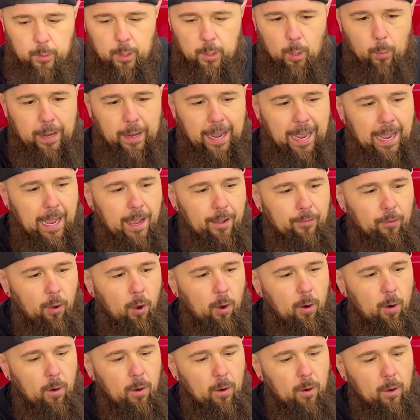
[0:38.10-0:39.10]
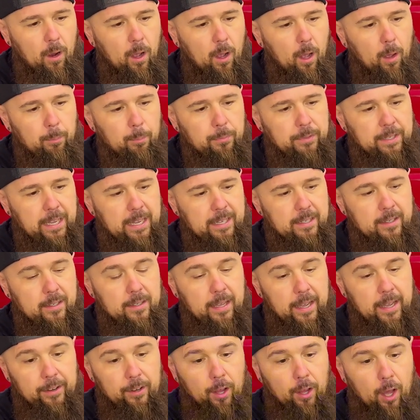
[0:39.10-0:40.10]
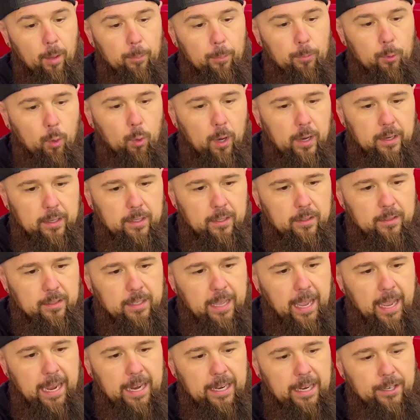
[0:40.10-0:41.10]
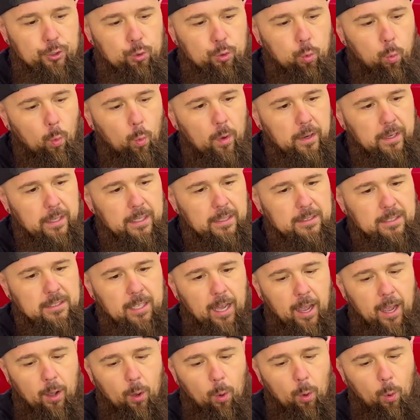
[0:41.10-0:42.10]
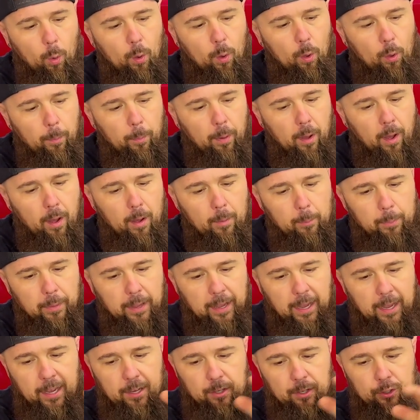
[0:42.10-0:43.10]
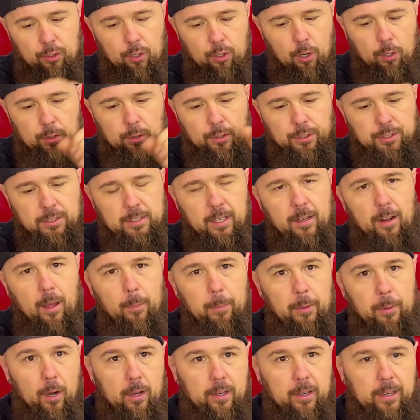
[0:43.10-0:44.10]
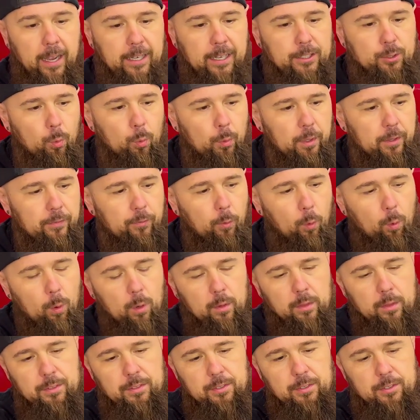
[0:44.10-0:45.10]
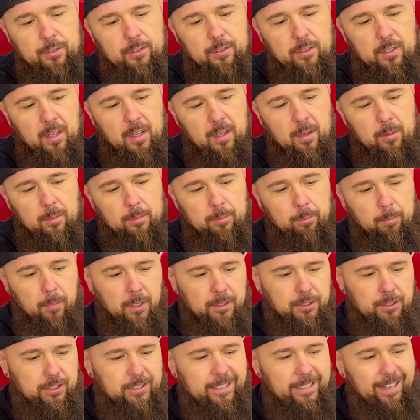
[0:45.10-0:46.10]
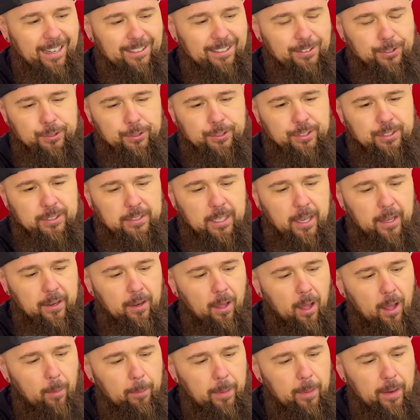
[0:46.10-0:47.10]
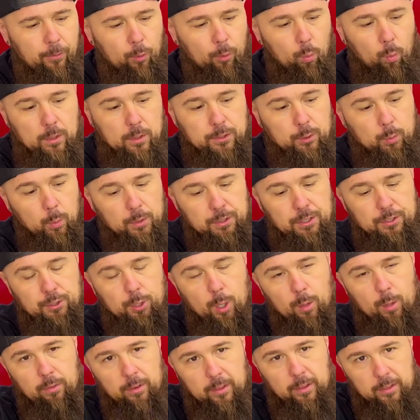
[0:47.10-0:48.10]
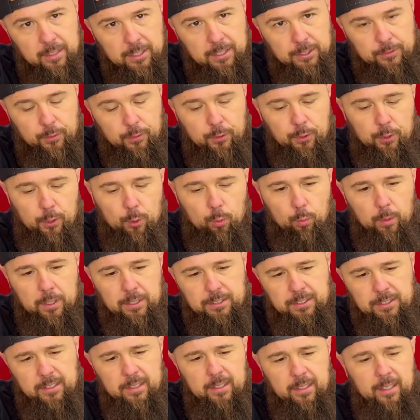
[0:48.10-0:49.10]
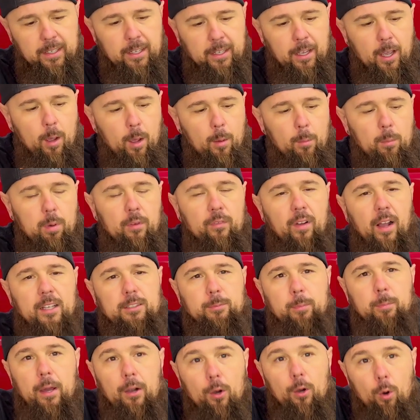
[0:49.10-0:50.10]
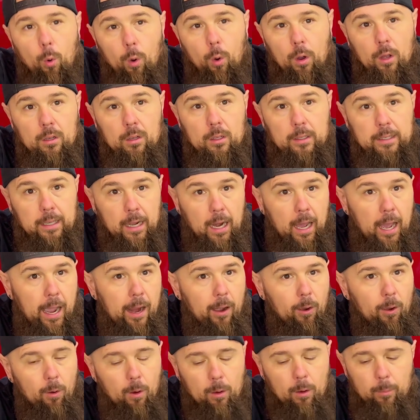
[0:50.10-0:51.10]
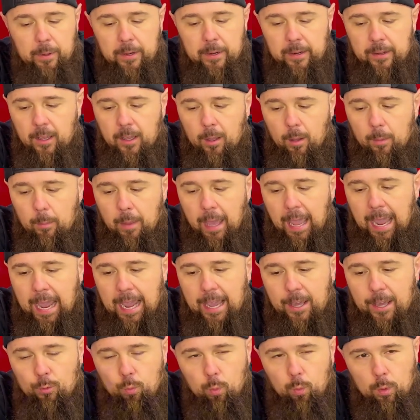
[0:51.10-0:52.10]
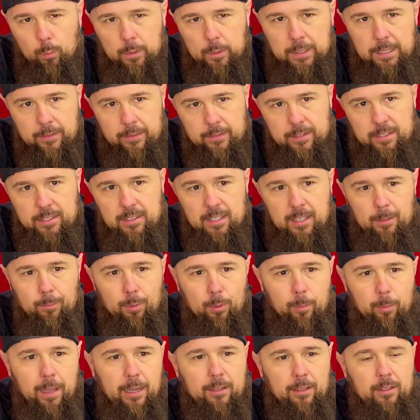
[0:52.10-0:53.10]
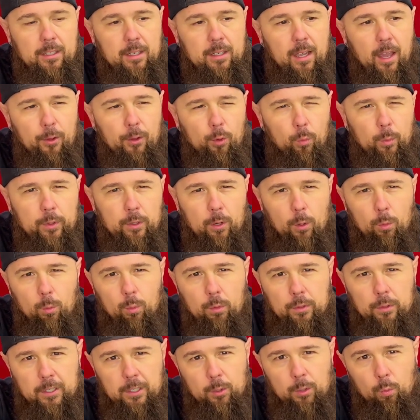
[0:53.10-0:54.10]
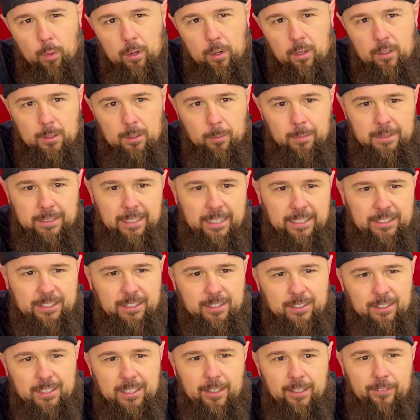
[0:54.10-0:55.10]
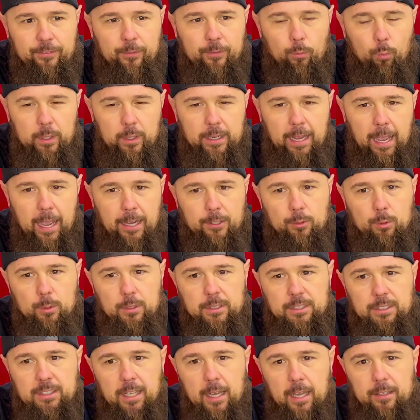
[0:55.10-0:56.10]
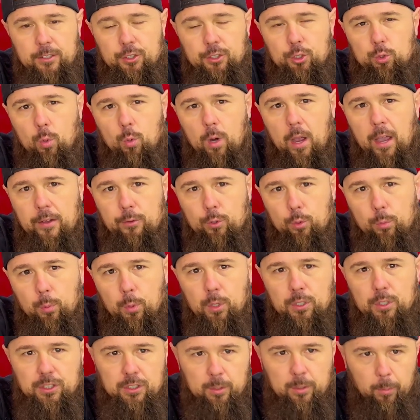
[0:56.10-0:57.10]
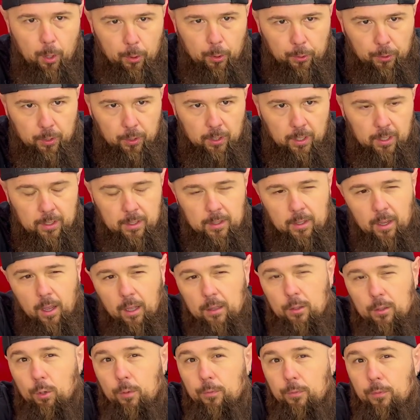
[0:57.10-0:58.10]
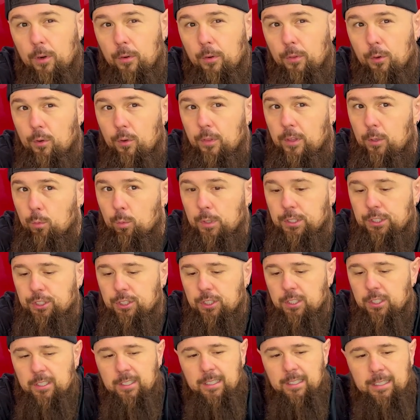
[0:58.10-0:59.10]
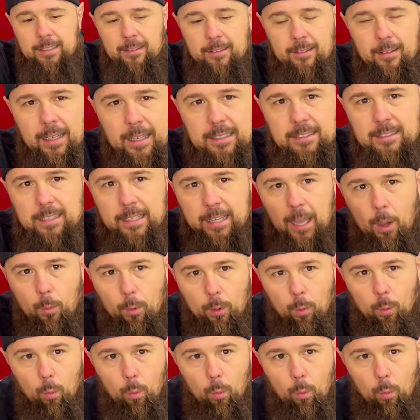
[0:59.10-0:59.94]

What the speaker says: here we have our updated and upgraded K20 style oil pump and girdle setup in our K24. This is a much nicer setup. Everyone switches over to these for good reason. Provides better oiling at higher RPM, and when we get this thing put back together, we don't want any weird limitations. If we actually decide to try to push the motor a little further than we should, last thing I want